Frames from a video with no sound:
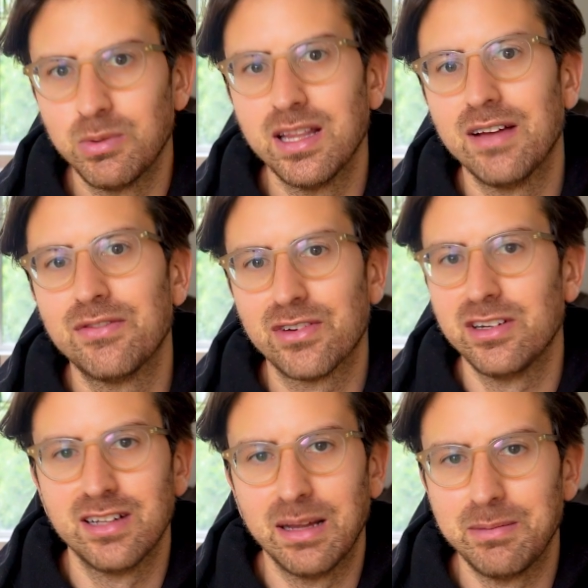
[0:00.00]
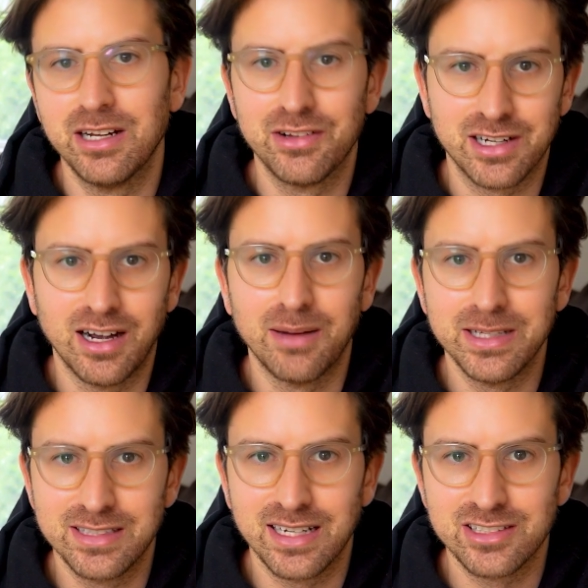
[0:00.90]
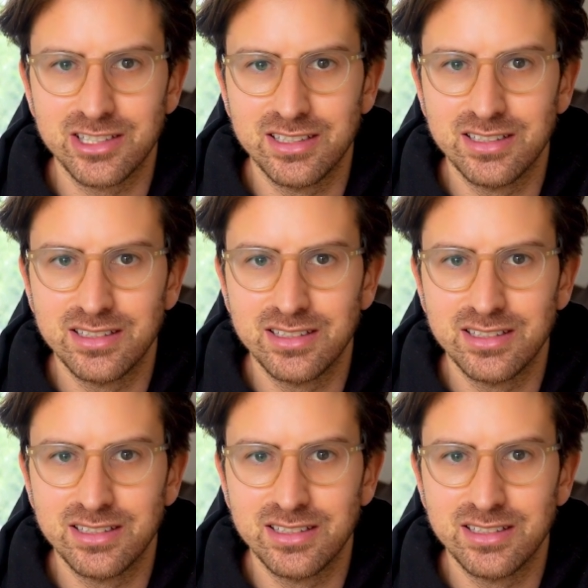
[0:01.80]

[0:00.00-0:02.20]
Would love for you to let me know in the comment section.